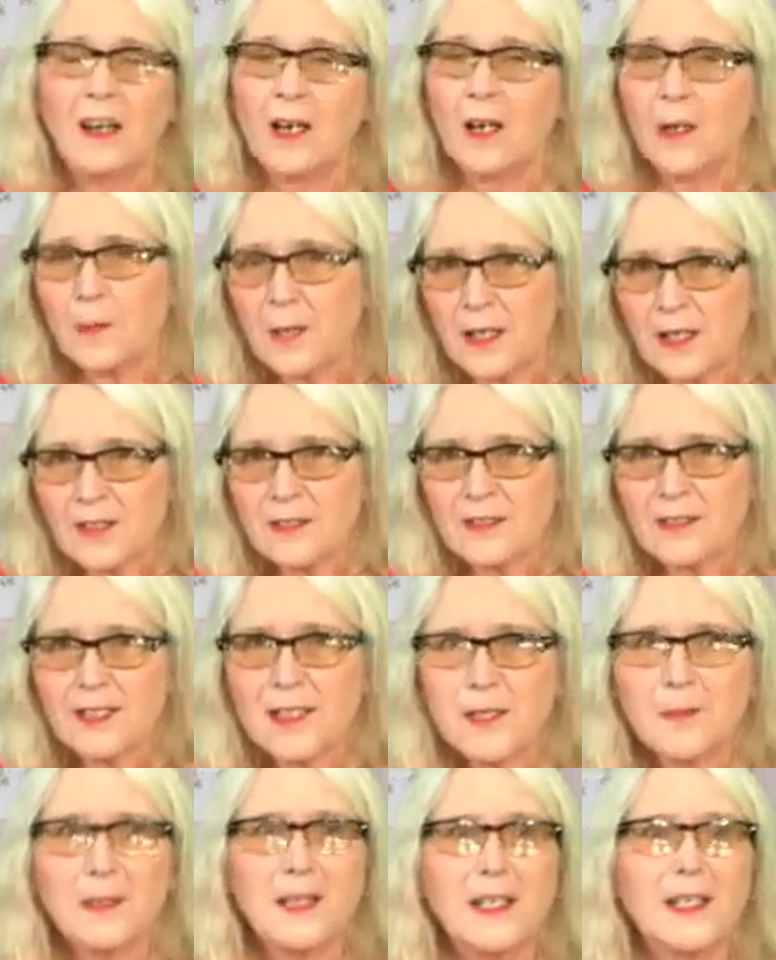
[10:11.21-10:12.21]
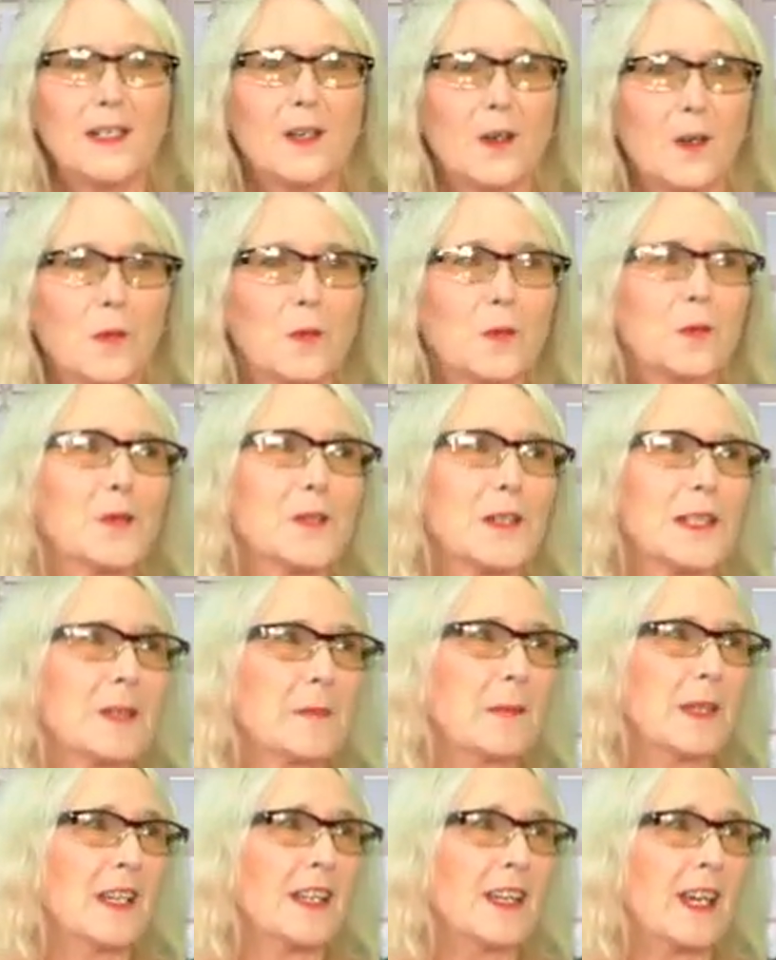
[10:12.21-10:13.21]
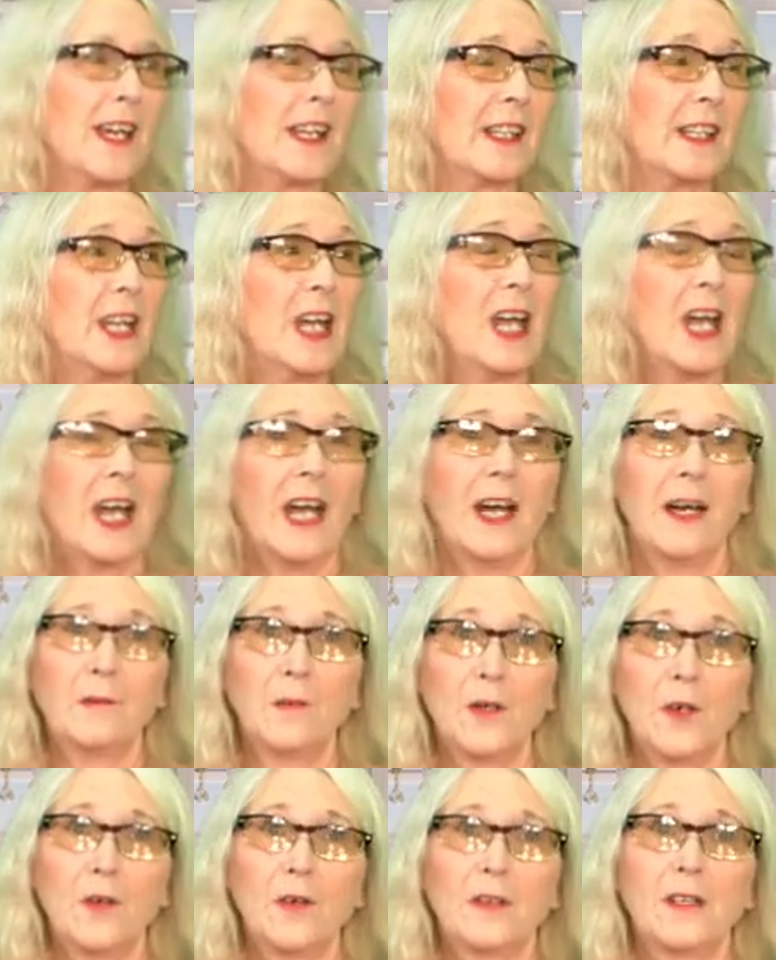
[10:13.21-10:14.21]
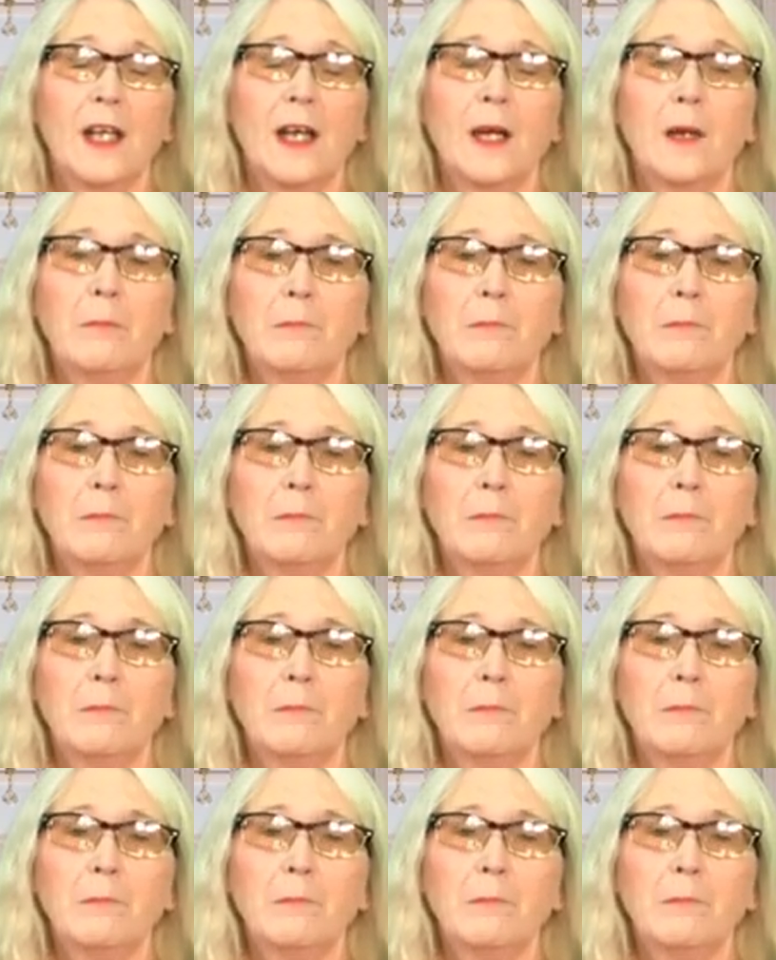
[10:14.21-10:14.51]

oh my goodness me, oh woe is me, and I'm not,